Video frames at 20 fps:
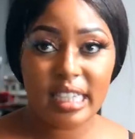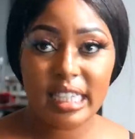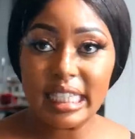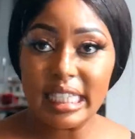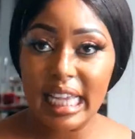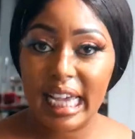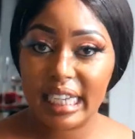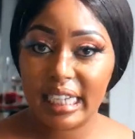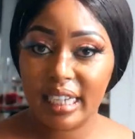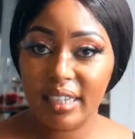
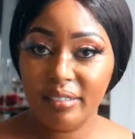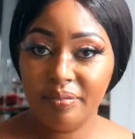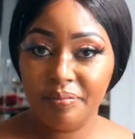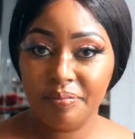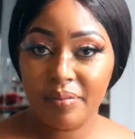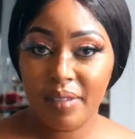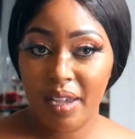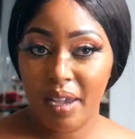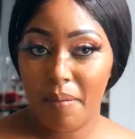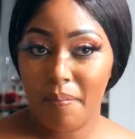sana,
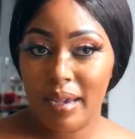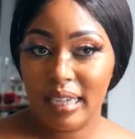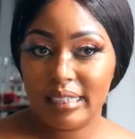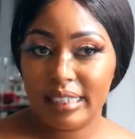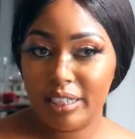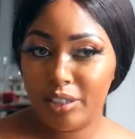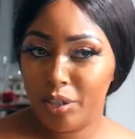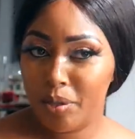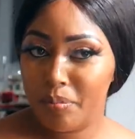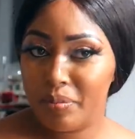but
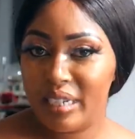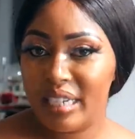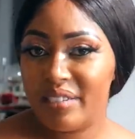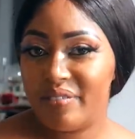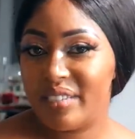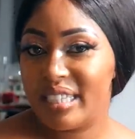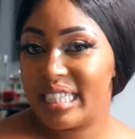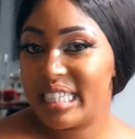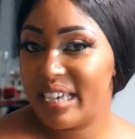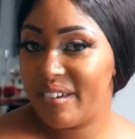I don't
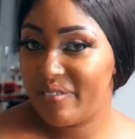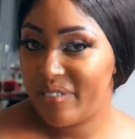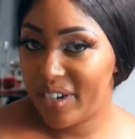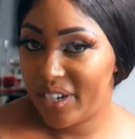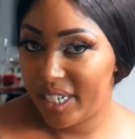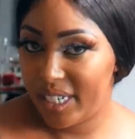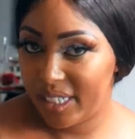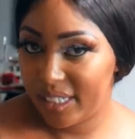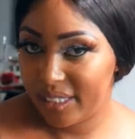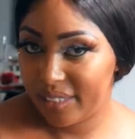believe in
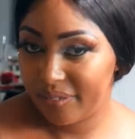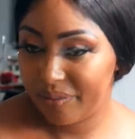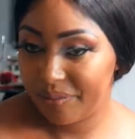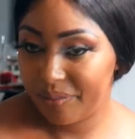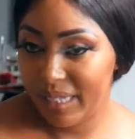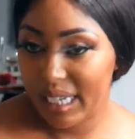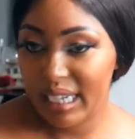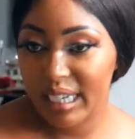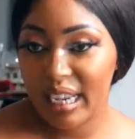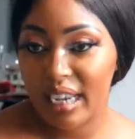suffering.
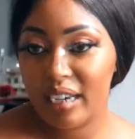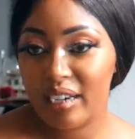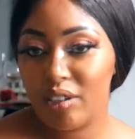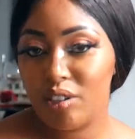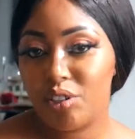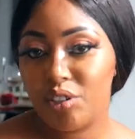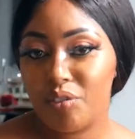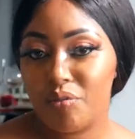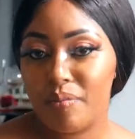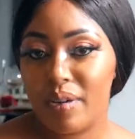And a
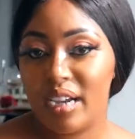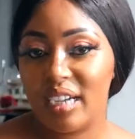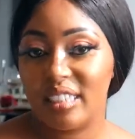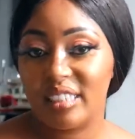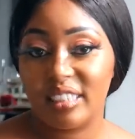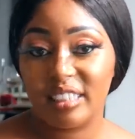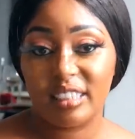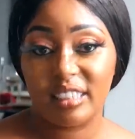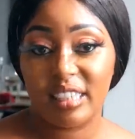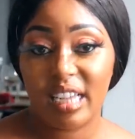lot of
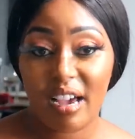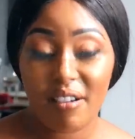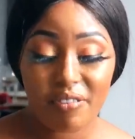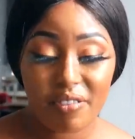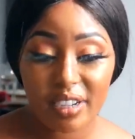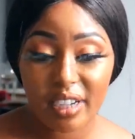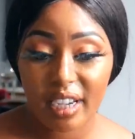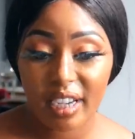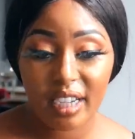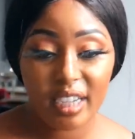marriages in
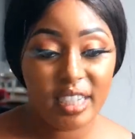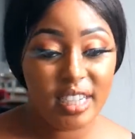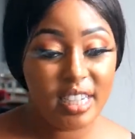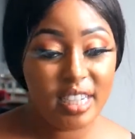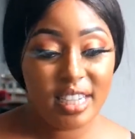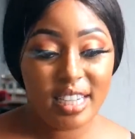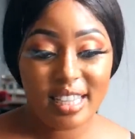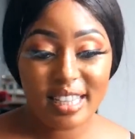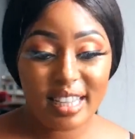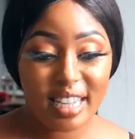Africa,
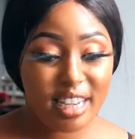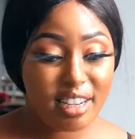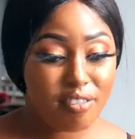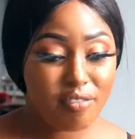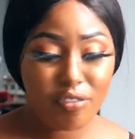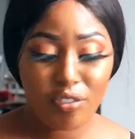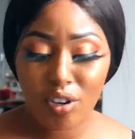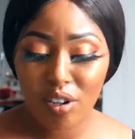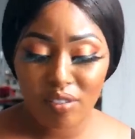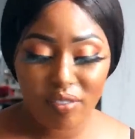they
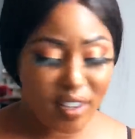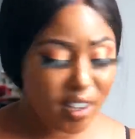involve